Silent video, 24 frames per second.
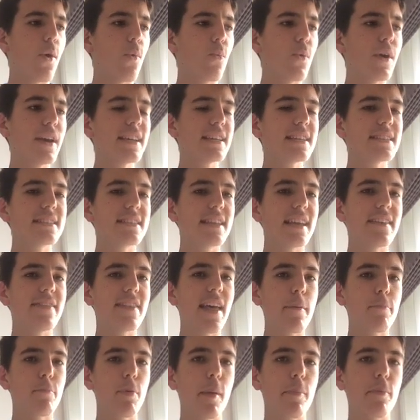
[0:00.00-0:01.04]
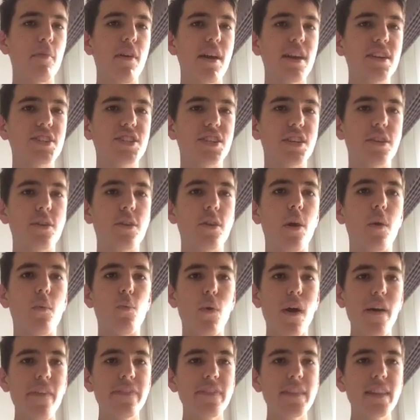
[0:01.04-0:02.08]
Winx, in that preparation,
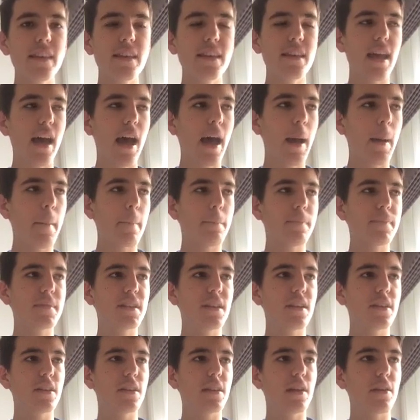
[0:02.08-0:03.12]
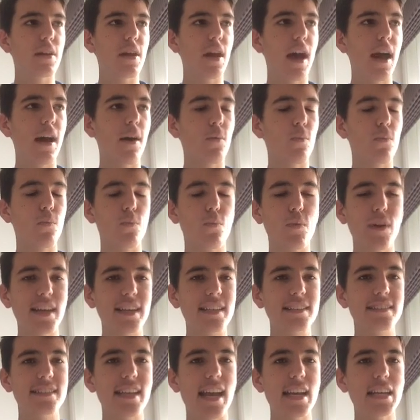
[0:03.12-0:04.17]
won the
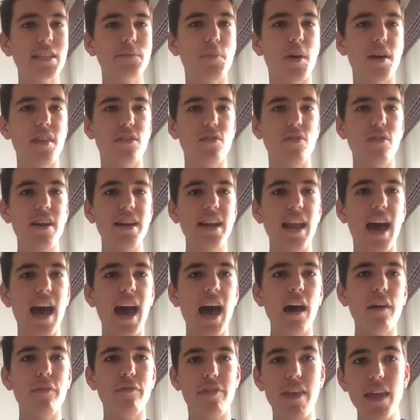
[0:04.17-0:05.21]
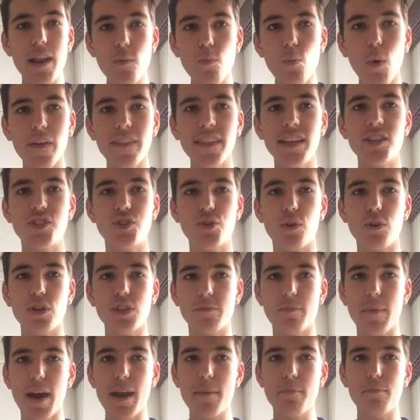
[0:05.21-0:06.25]
Winx Stakes by 3.5, then won the
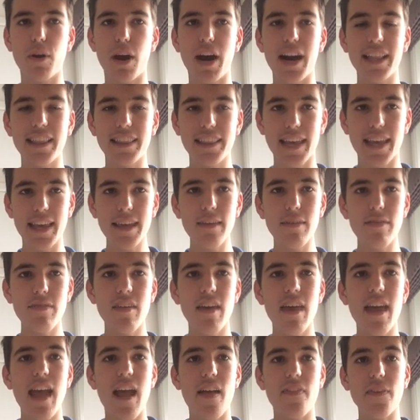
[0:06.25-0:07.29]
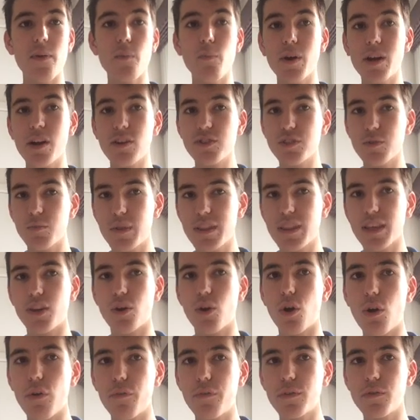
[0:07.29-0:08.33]
George Main by a length, and then went on to win the
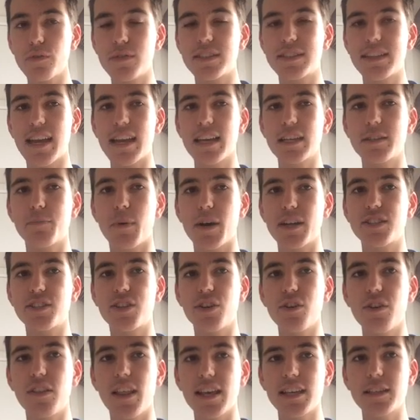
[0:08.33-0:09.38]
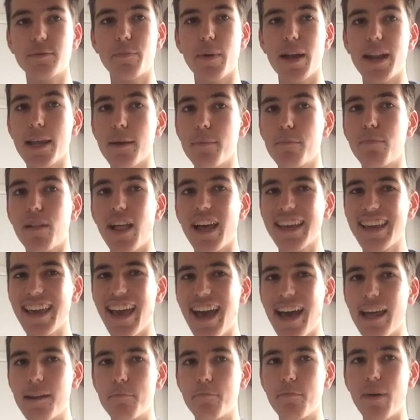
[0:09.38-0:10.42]
Caulfield Stakes by 2 lengths, beating
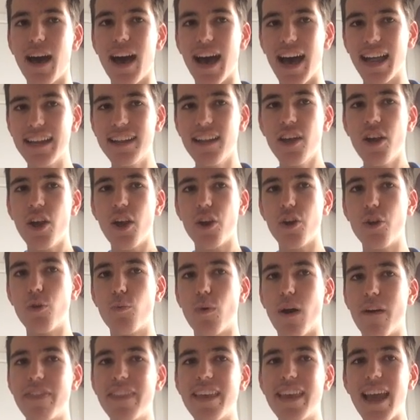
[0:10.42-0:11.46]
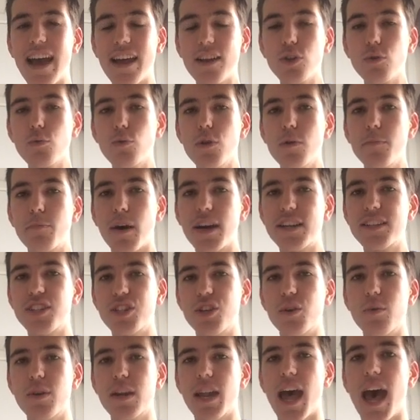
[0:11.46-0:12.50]
Blackheart Bart, who won the Underwood by
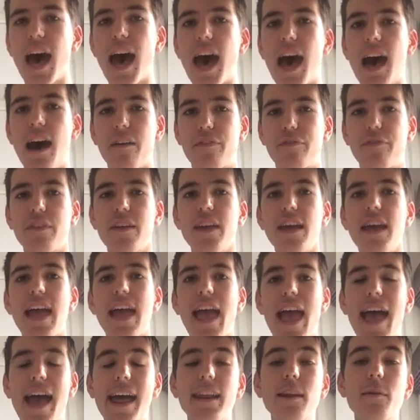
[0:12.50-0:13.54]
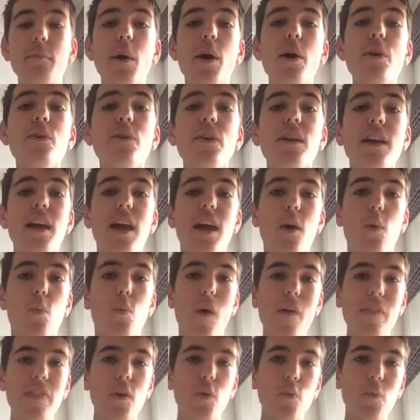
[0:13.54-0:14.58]
2.5. Animo
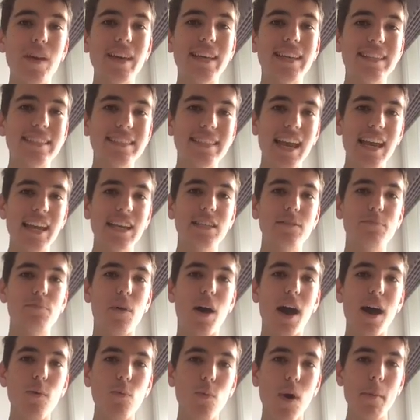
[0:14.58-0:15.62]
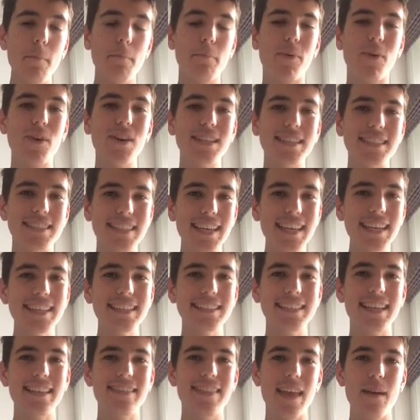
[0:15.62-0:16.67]
won the Winx Stakes by
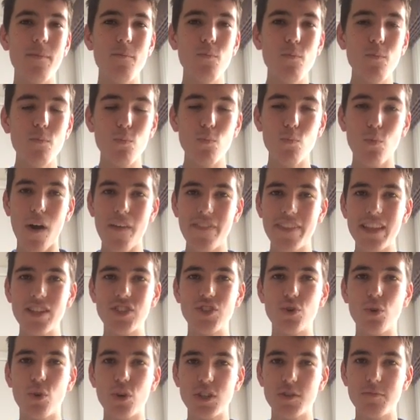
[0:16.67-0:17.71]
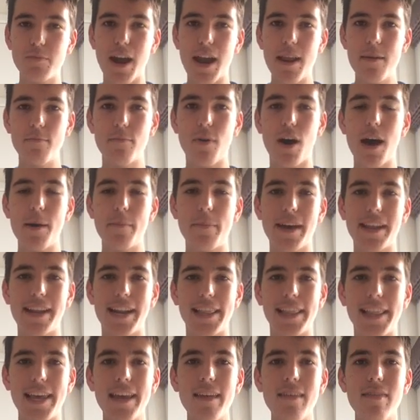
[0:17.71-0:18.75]
1.6, then won the George Main by about a
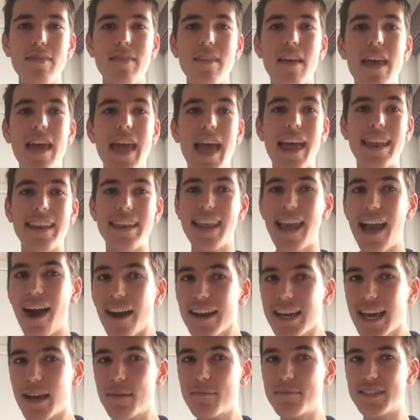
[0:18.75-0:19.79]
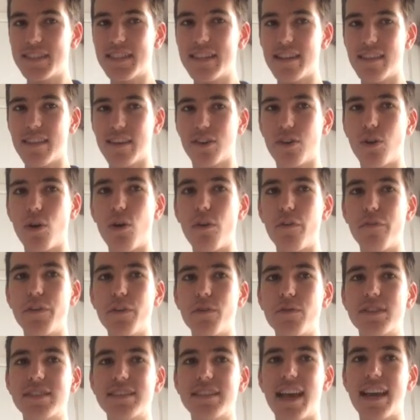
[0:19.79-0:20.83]
length, and now comes into the
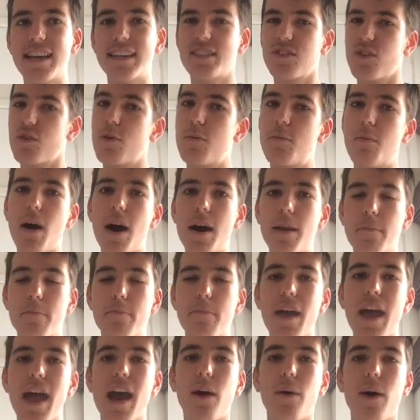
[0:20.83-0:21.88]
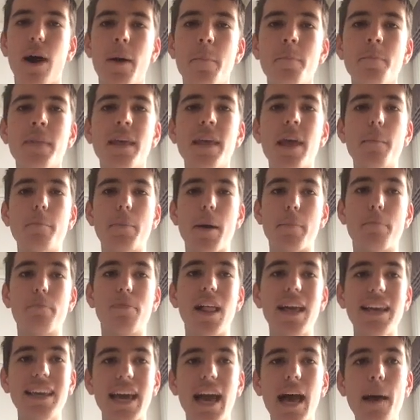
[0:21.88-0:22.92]
Caulfield Stakes or Might and Power. But
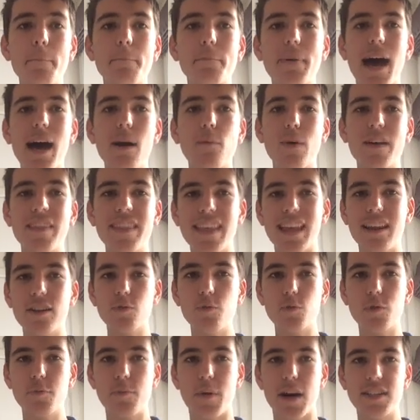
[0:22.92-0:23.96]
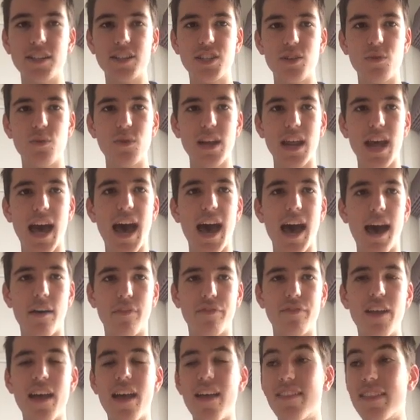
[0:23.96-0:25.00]
Blackheart Bart won the Underwood by
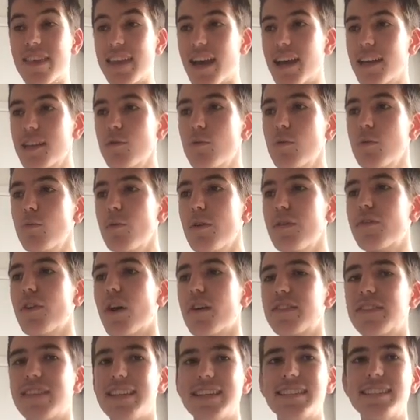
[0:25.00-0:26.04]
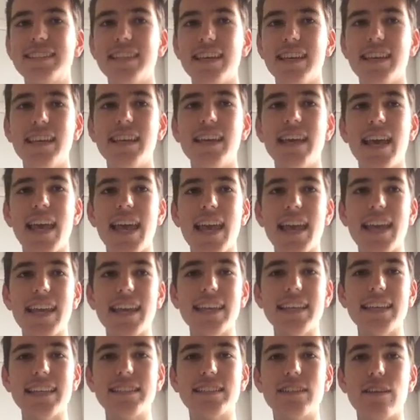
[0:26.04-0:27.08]
2.5. The Underwood we've got this year
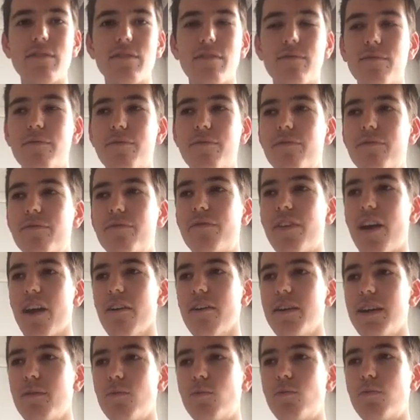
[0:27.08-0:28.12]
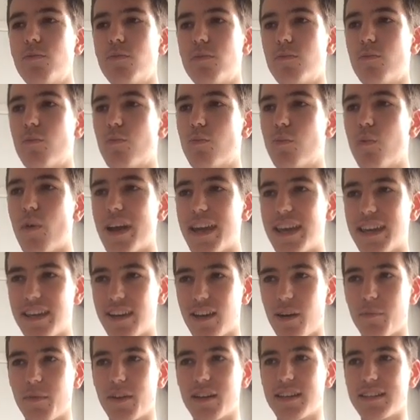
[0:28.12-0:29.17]
is very weak,
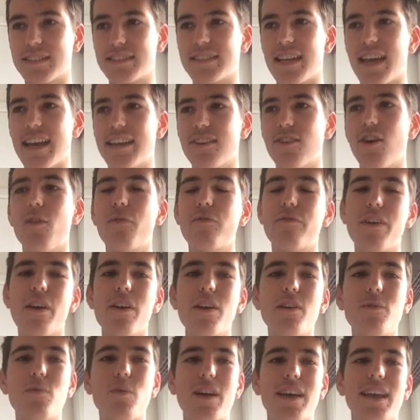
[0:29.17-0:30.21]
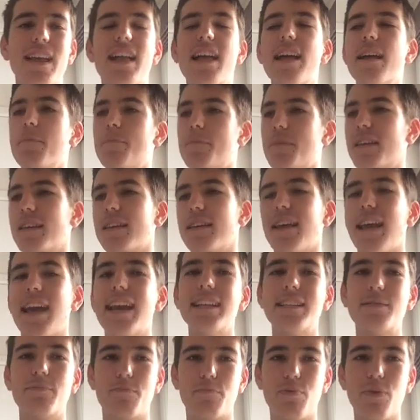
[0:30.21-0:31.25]
I'm going to say. Not very weak.
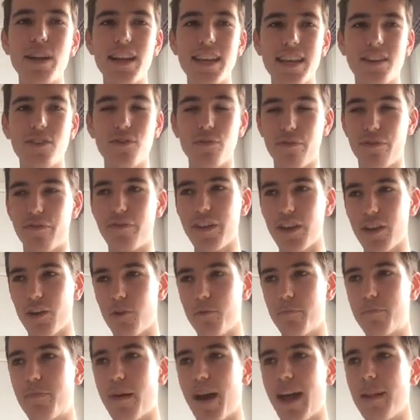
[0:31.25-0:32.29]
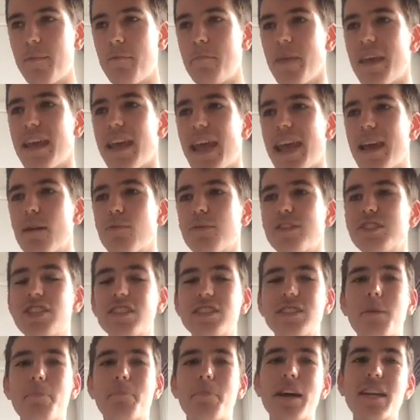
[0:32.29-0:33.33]
It's pretty good field, but it was
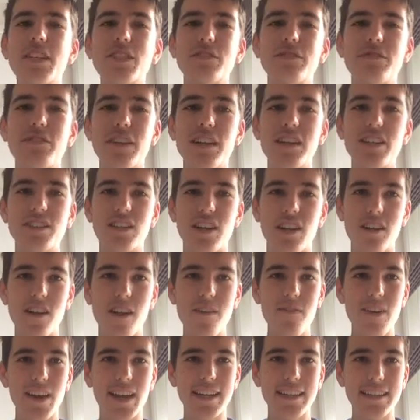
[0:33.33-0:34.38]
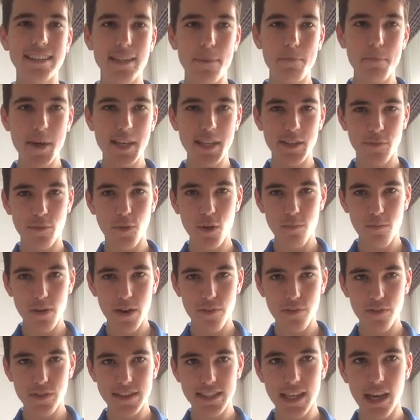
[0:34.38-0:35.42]
just a bunch finish, and I don't reckon it's the best form
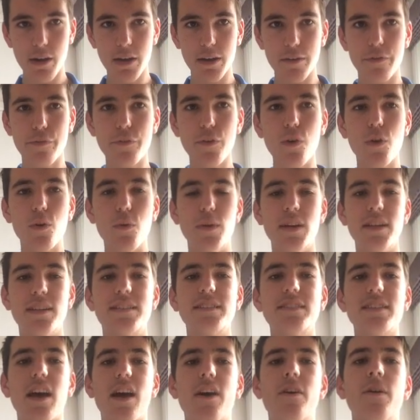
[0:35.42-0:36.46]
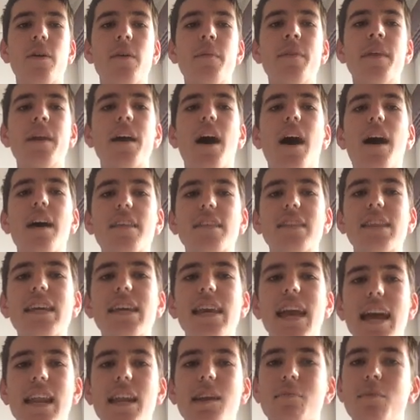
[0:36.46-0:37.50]
reference going forward. So I
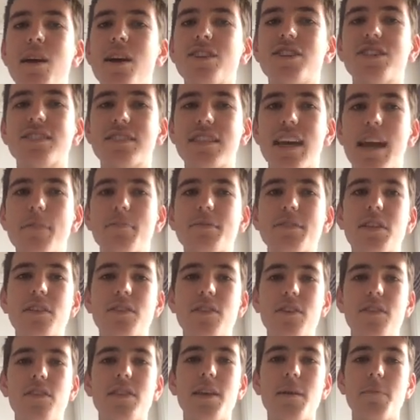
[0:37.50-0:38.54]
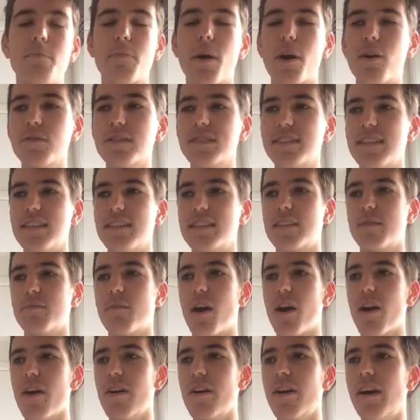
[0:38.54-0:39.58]
think Animo just absolutely bolts in
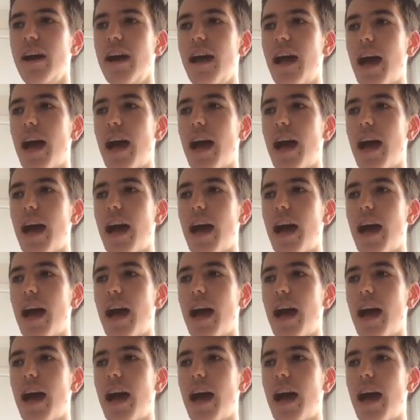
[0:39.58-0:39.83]
tomorrow.